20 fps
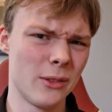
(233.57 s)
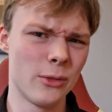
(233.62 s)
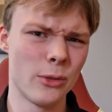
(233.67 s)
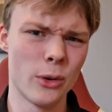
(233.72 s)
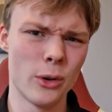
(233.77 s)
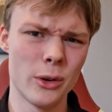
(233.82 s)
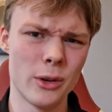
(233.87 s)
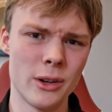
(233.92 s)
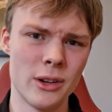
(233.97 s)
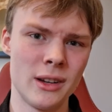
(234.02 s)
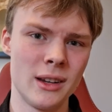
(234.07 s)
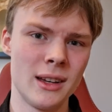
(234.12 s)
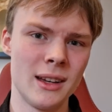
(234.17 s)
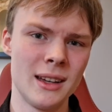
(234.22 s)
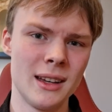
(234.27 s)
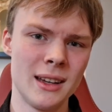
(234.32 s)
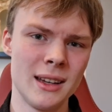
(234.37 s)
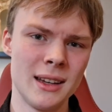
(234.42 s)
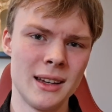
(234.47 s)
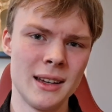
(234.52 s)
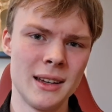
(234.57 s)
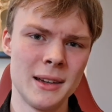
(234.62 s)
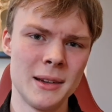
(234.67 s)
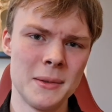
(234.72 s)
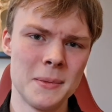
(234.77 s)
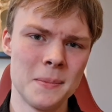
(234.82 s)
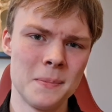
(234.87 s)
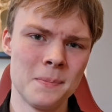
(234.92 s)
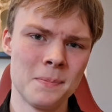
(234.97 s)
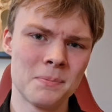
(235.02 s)
for.
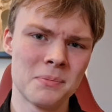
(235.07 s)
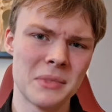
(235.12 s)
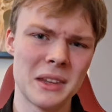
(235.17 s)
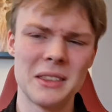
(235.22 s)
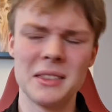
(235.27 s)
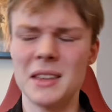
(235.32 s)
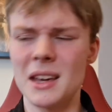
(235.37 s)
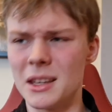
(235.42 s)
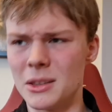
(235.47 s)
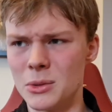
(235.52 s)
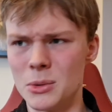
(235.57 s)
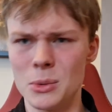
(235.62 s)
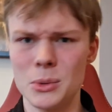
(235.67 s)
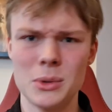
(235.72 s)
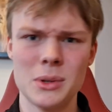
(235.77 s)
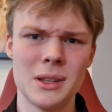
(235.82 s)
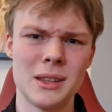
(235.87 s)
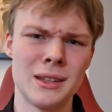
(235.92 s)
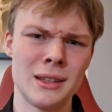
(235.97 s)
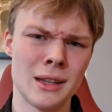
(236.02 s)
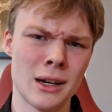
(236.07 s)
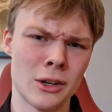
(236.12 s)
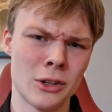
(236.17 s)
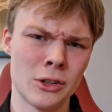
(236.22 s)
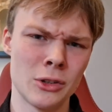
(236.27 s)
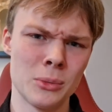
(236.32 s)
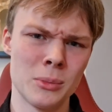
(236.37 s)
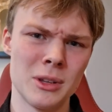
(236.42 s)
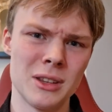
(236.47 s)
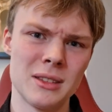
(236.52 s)
And they do in an
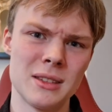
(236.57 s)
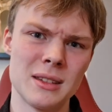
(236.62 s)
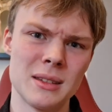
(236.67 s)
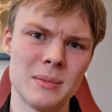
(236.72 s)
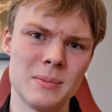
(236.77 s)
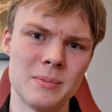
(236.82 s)
argument.